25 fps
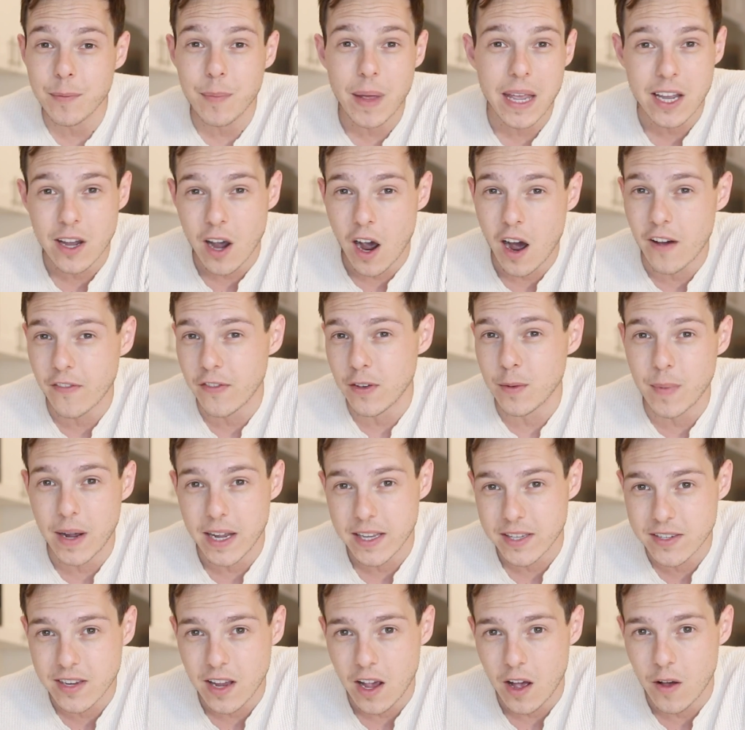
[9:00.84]
can make coffee
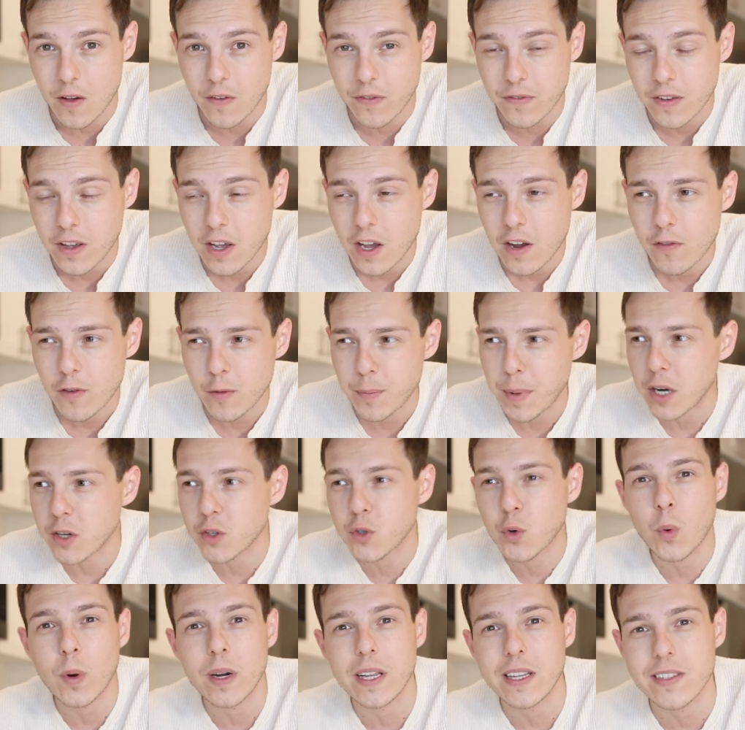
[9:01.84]
myself for
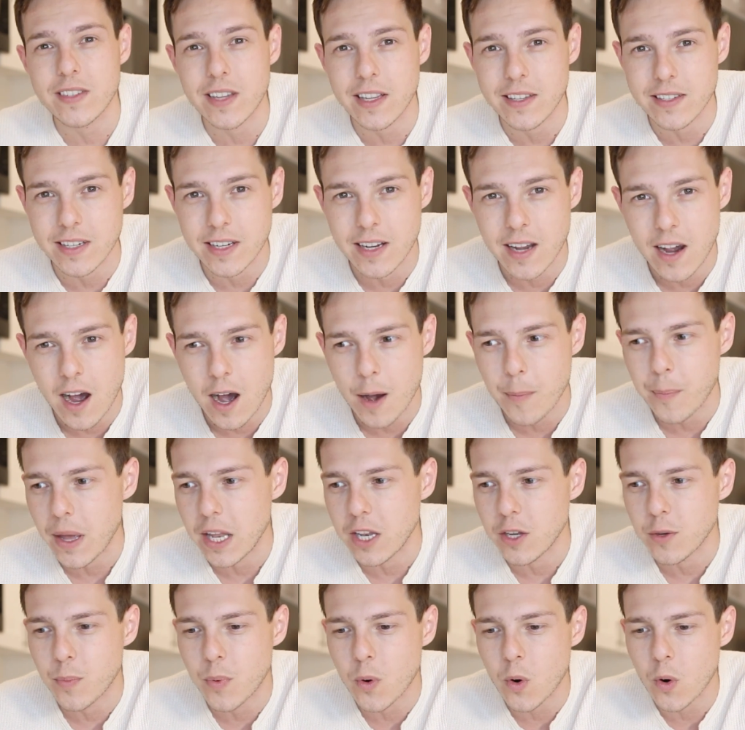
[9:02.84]
about 20 cents a cup,
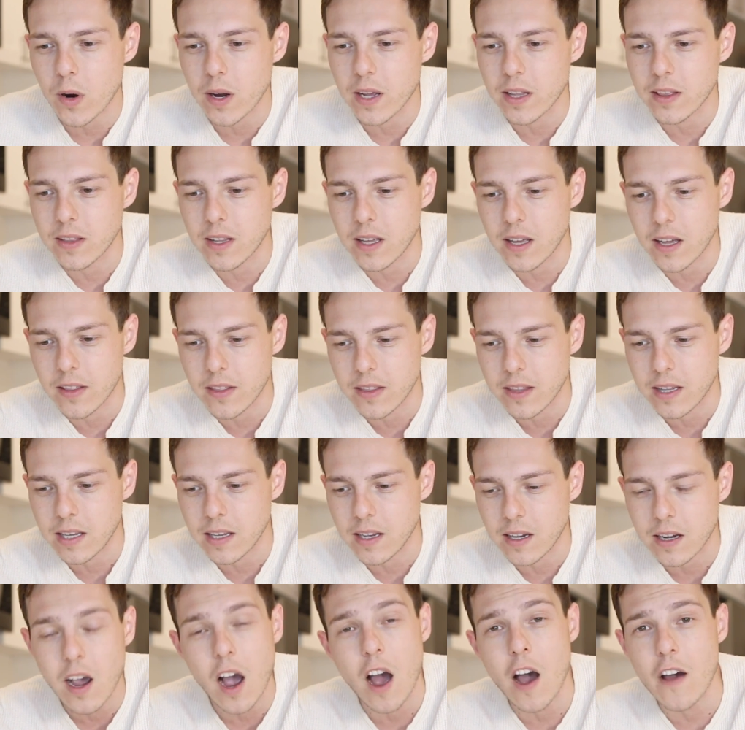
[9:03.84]
and you pour in
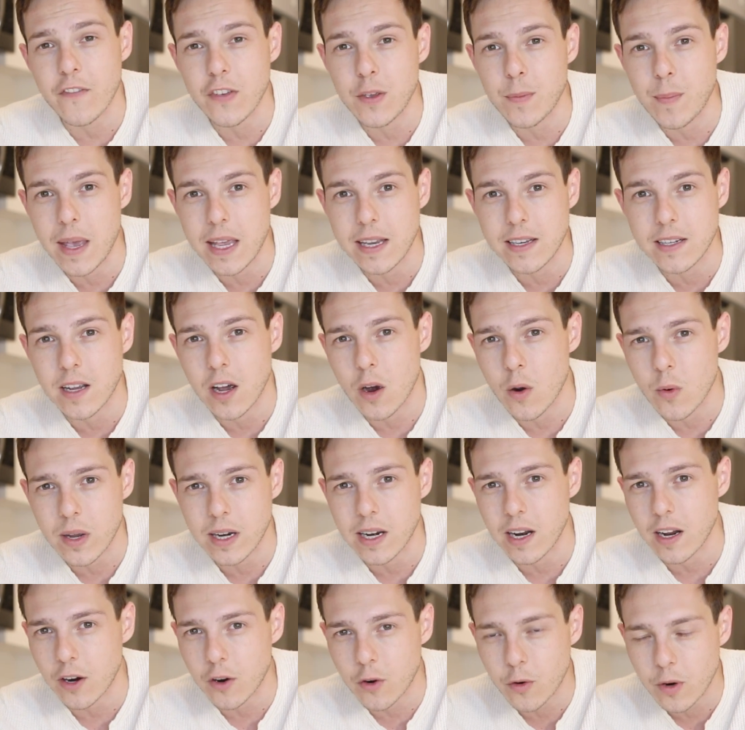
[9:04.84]
the Coffee Mate
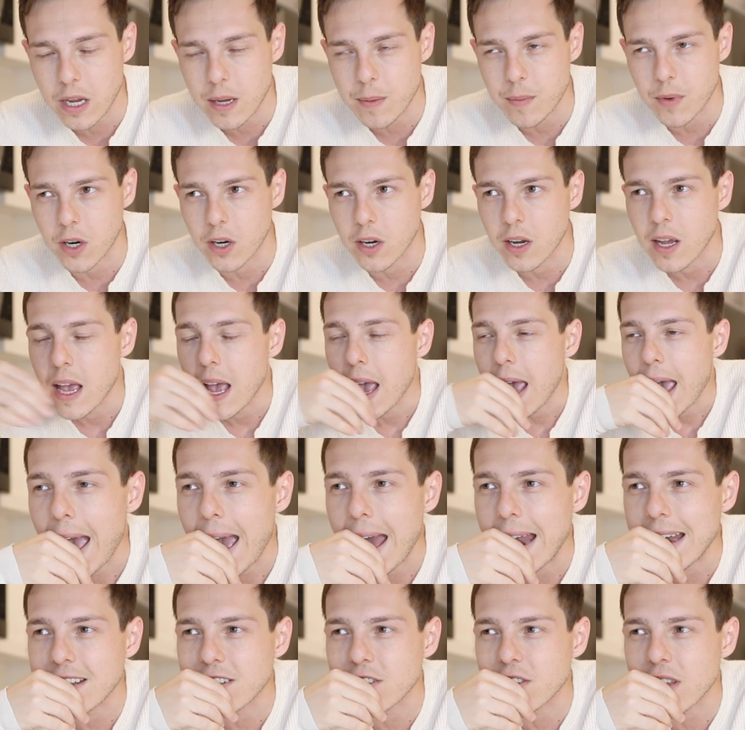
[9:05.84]
coconut creamer,
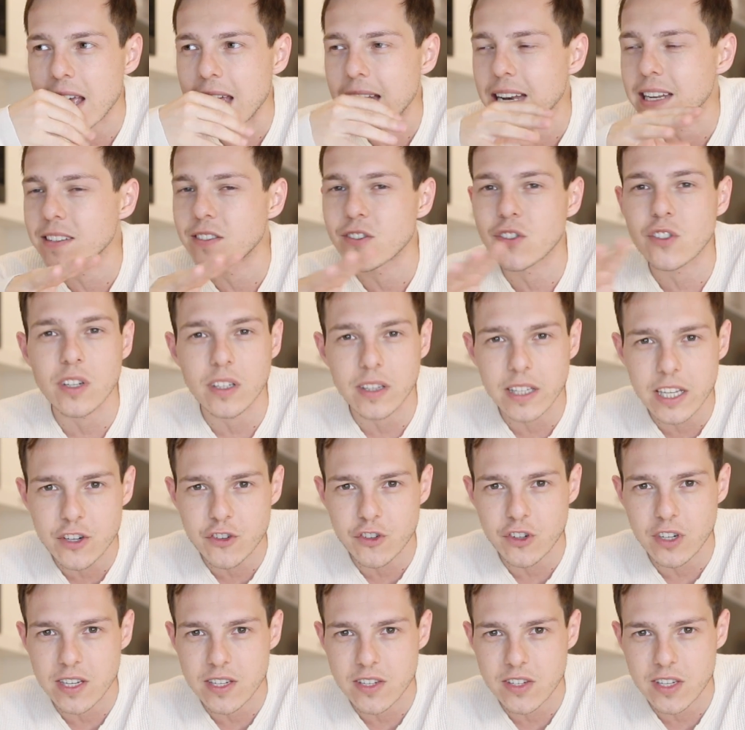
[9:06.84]
and it's
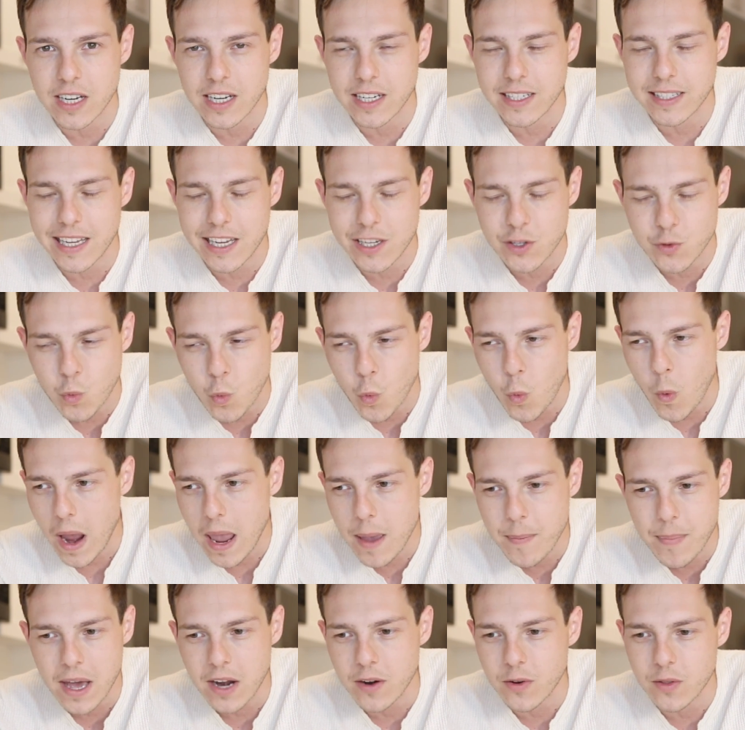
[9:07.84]
delicious, and it tastes
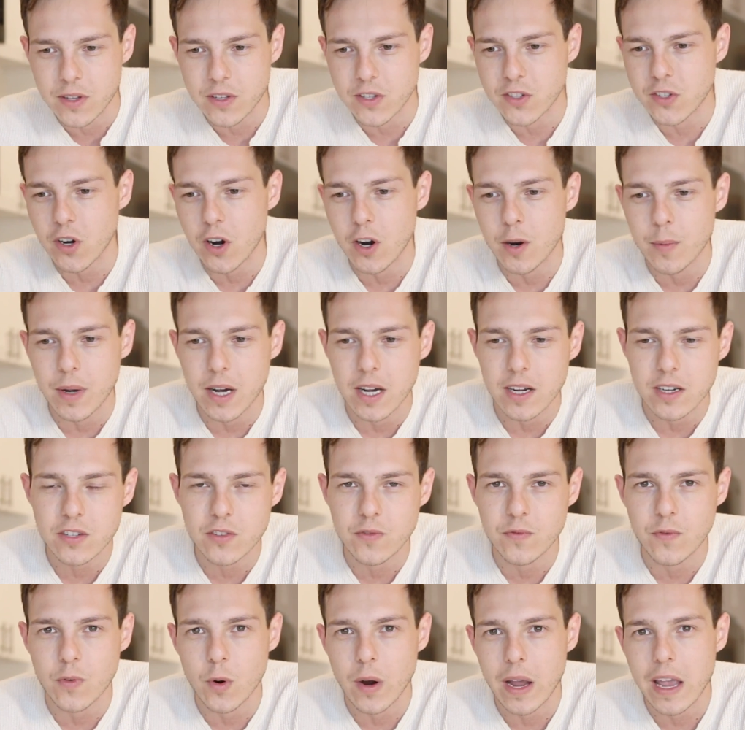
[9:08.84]
way better than
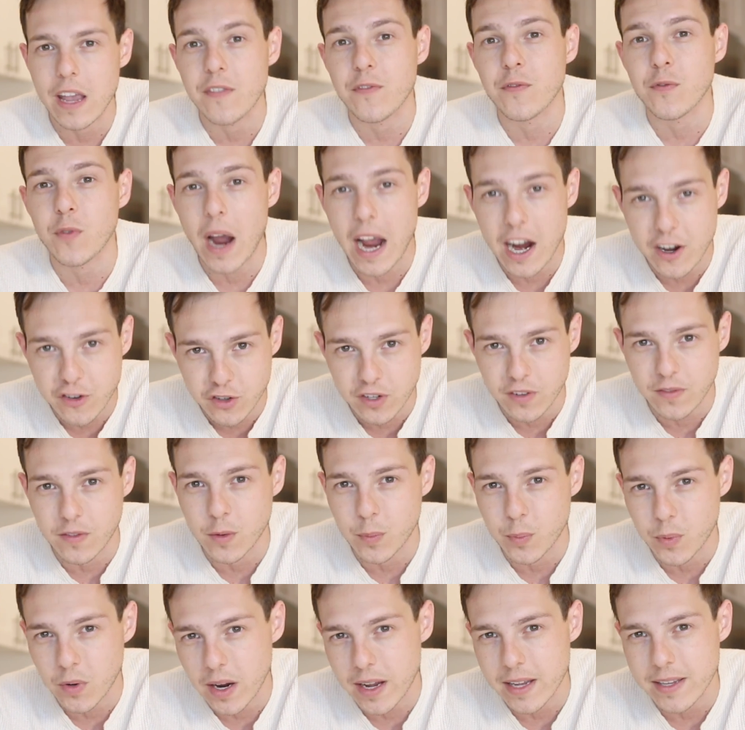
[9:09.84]
Starbucks for a fraction of
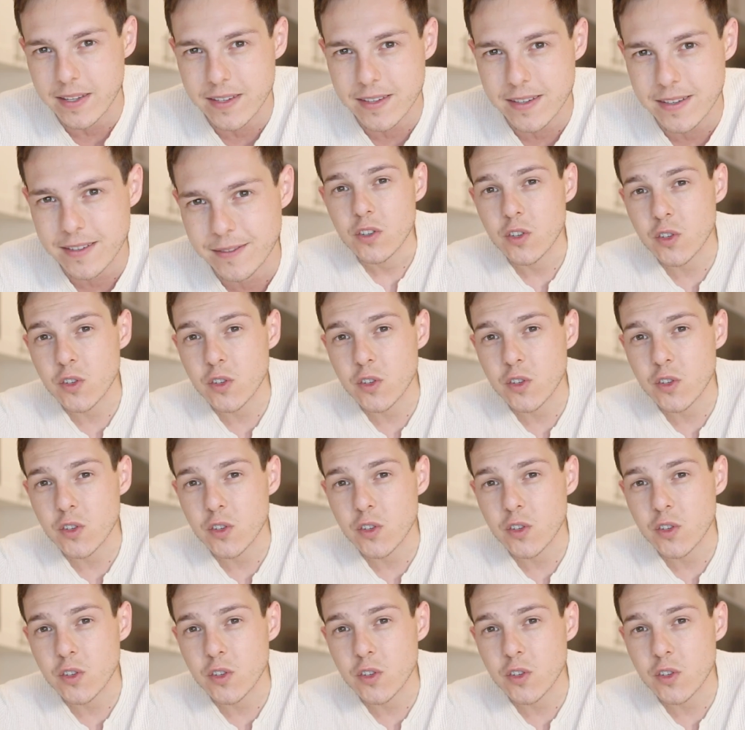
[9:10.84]
the price.